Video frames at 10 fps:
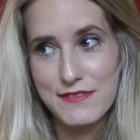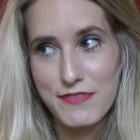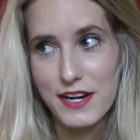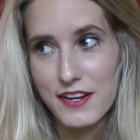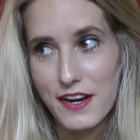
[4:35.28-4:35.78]

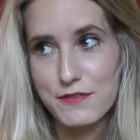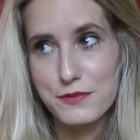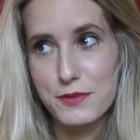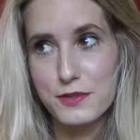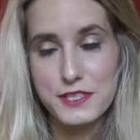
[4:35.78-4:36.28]
felt
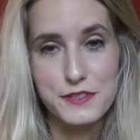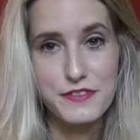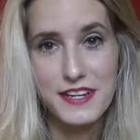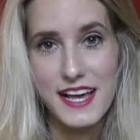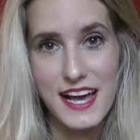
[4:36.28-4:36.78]
comfortable, she was
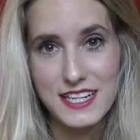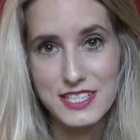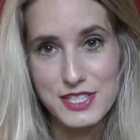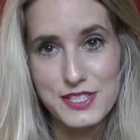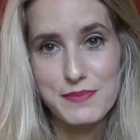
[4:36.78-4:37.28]
feeling
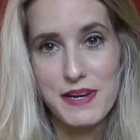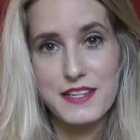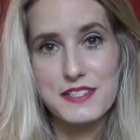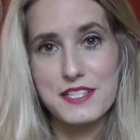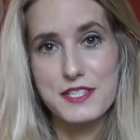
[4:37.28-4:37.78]
anxious
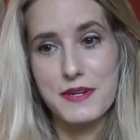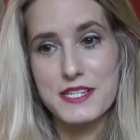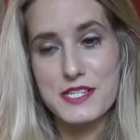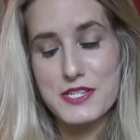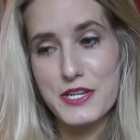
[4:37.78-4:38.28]
about the
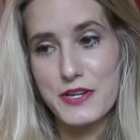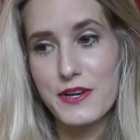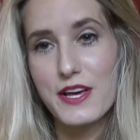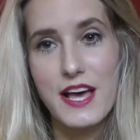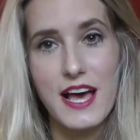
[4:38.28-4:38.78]
situation too,
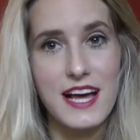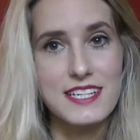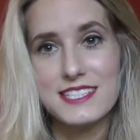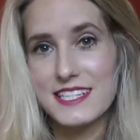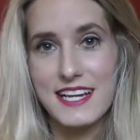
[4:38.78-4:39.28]

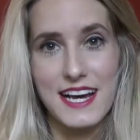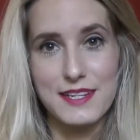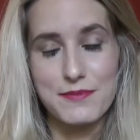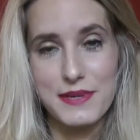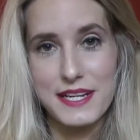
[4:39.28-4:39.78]
and she
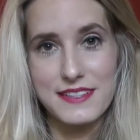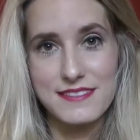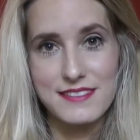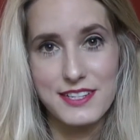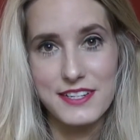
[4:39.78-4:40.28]
hadn't been
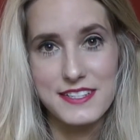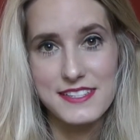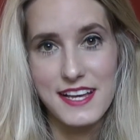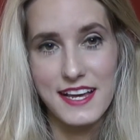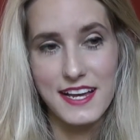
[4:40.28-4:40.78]
good at
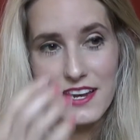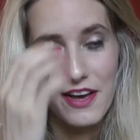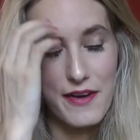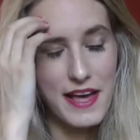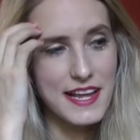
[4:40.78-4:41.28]
saying
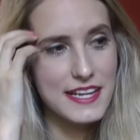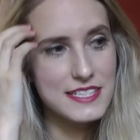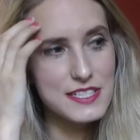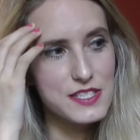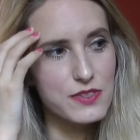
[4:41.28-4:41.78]
hello. And it
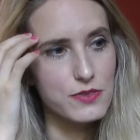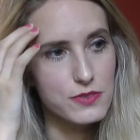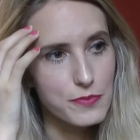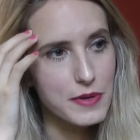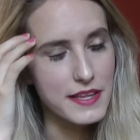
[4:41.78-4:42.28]
just
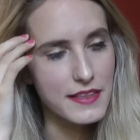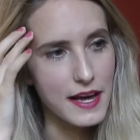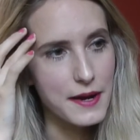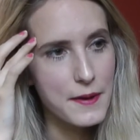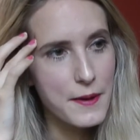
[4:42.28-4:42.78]
dawned on me
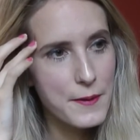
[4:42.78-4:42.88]
that